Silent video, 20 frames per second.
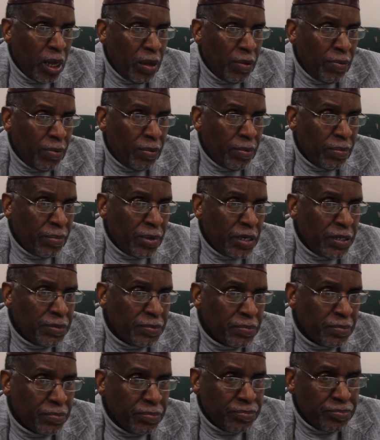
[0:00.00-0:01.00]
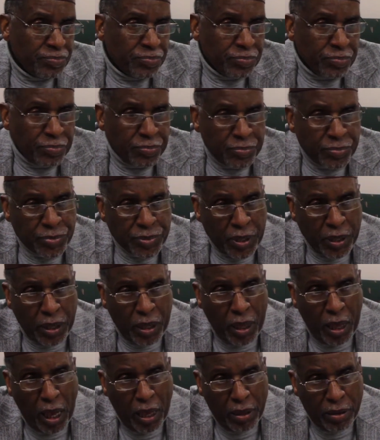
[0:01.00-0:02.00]
And I've also done that
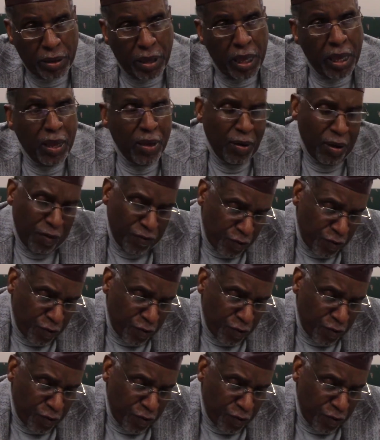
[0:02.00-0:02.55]
because I also had people